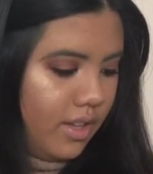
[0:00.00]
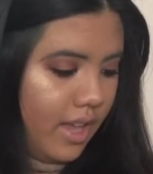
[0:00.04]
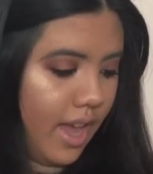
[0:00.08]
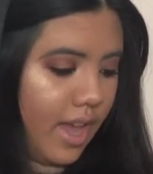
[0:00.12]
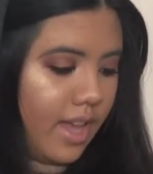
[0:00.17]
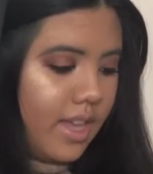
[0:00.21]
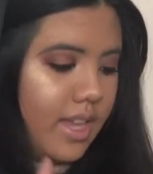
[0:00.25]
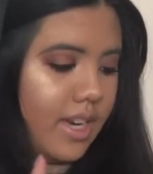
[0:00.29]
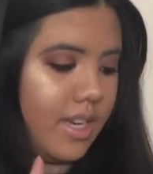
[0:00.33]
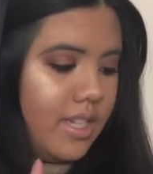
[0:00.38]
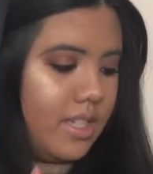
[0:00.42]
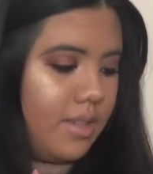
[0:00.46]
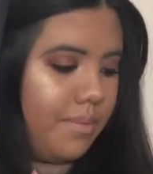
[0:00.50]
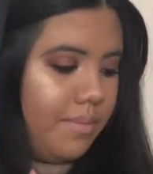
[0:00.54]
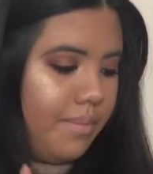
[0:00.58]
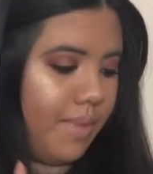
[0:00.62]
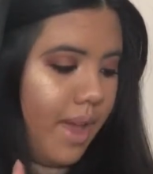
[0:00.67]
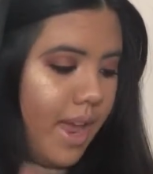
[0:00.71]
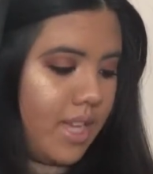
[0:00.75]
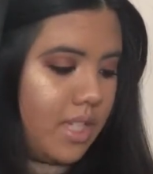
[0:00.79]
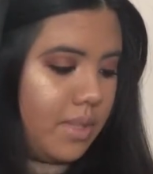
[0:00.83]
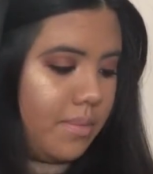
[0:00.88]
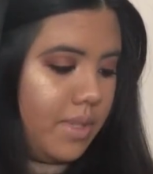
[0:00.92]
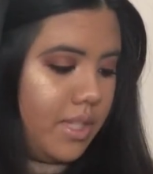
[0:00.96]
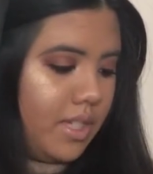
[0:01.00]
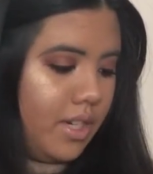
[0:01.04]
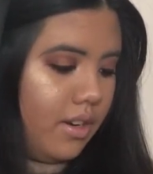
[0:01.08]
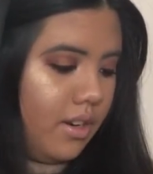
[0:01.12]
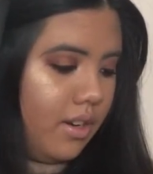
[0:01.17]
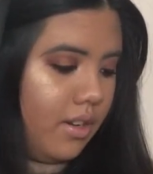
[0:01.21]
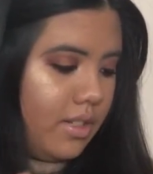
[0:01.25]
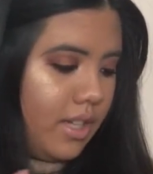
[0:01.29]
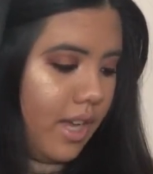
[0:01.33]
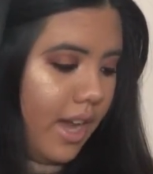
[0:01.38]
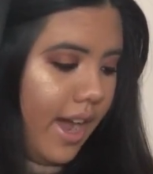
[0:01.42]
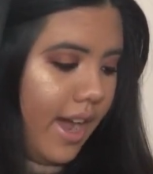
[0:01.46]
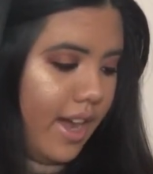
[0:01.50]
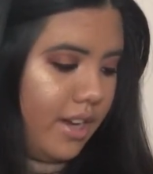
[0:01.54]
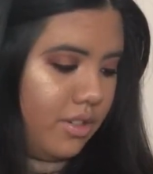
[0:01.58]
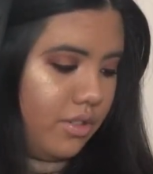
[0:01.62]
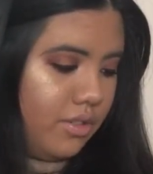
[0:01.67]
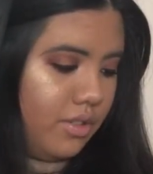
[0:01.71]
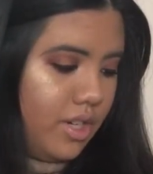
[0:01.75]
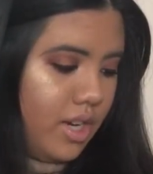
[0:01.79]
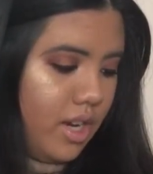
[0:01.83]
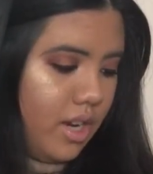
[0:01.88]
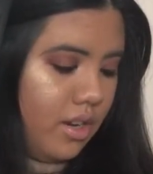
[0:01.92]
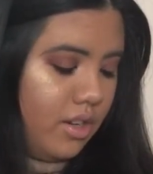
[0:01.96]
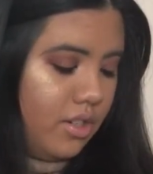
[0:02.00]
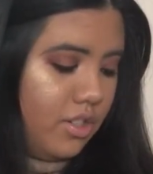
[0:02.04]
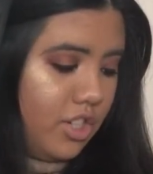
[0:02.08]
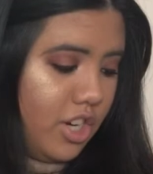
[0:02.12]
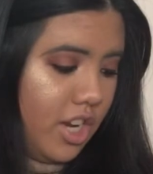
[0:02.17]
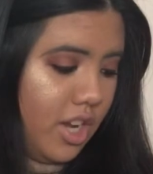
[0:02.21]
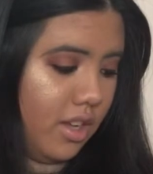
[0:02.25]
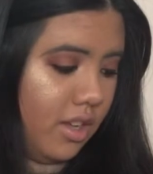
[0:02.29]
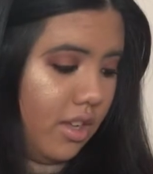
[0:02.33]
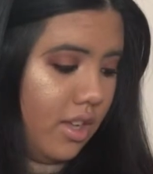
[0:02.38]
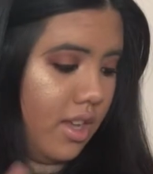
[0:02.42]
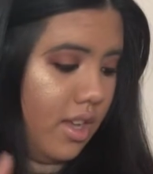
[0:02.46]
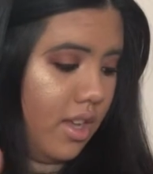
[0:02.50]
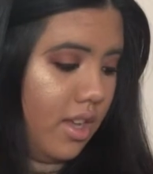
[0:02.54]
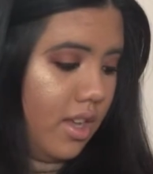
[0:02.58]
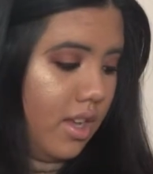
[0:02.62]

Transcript: Yeah, it is. The mask material is a hydrogel